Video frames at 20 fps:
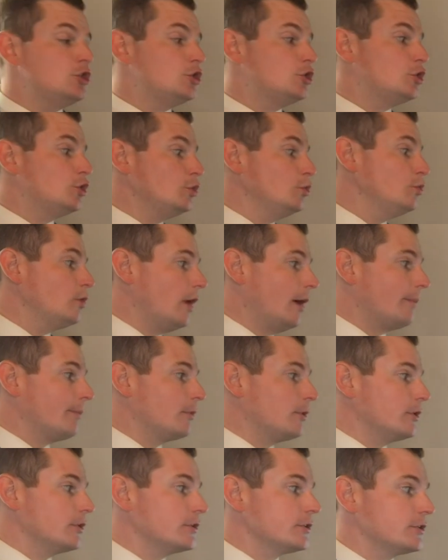two
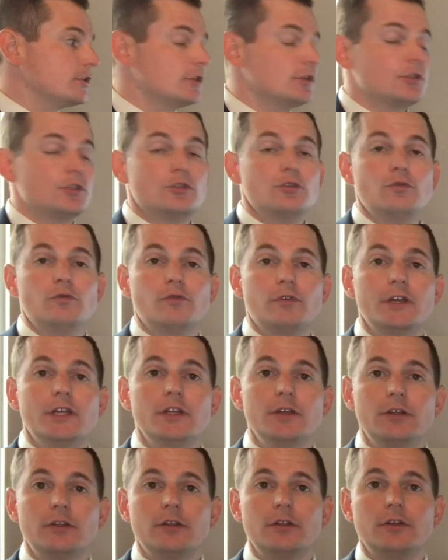
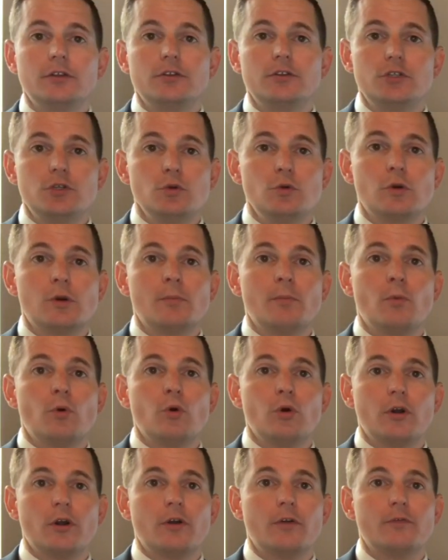or
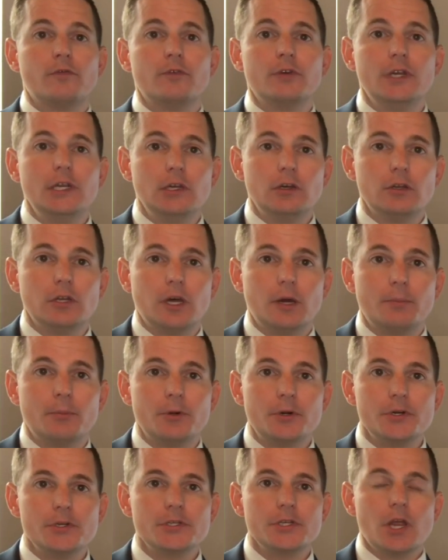more real
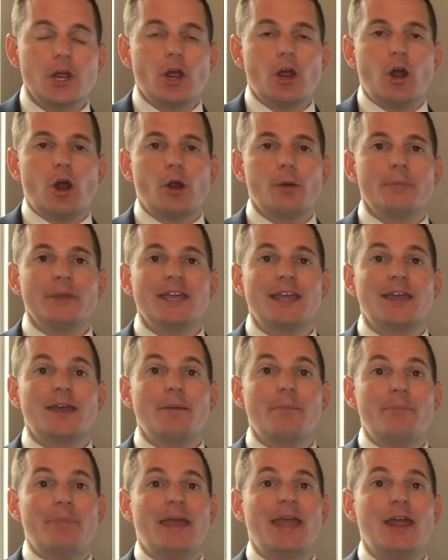numbers are being
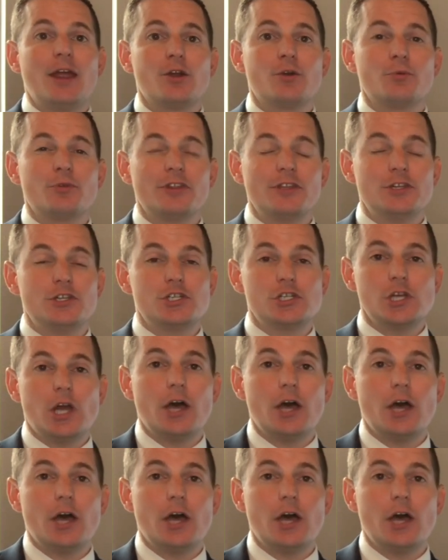compared with each